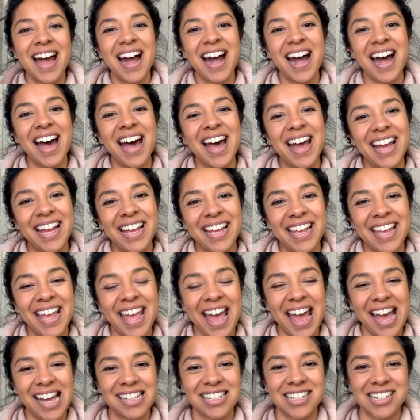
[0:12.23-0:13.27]
Hi,
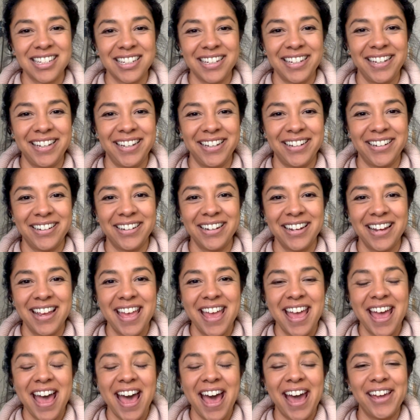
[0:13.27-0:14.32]
Ashley here.
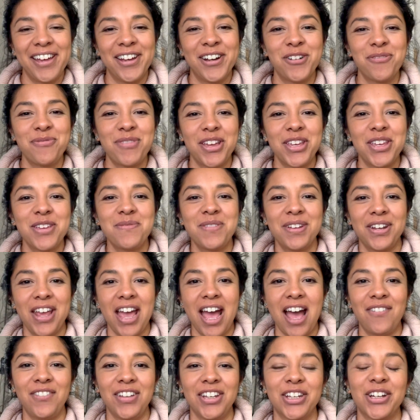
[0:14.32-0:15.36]
I hope that you've been
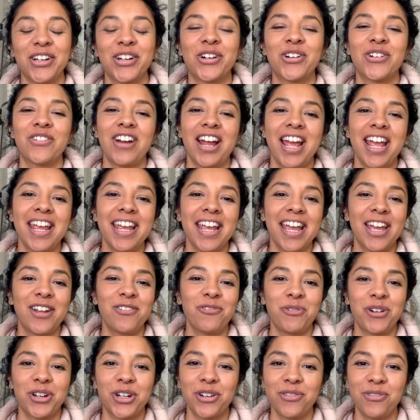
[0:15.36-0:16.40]
having a great
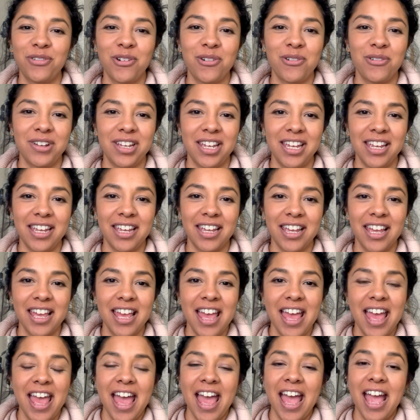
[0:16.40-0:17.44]
and wonderful week
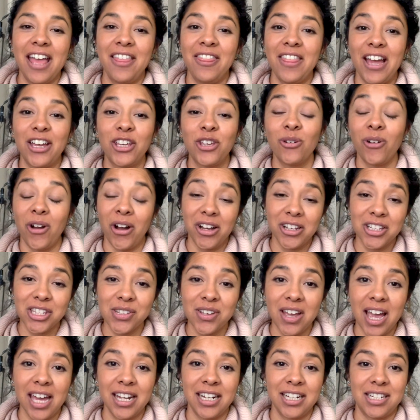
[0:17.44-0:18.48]
and that you also
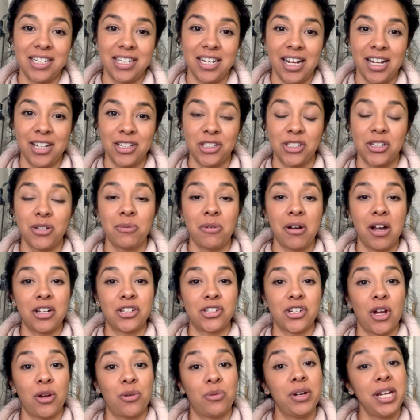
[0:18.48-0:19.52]
had a chance to
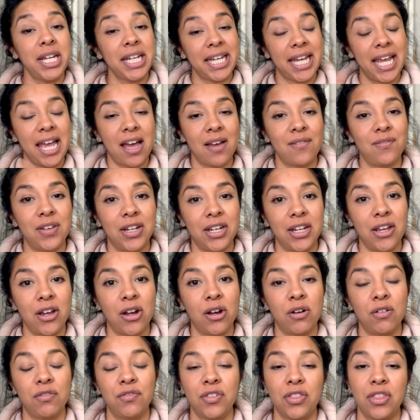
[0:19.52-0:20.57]
watch our recap
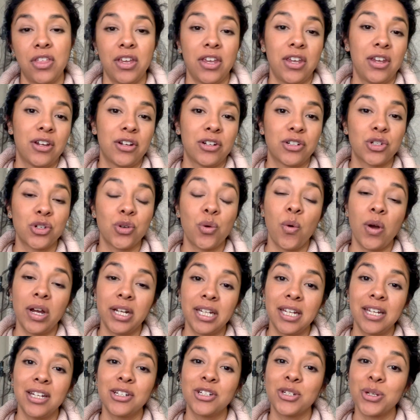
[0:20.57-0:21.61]
video of the year
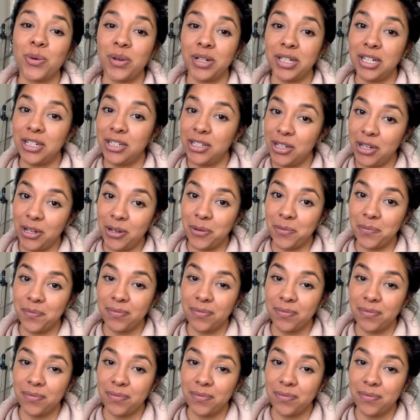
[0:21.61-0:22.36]
2022.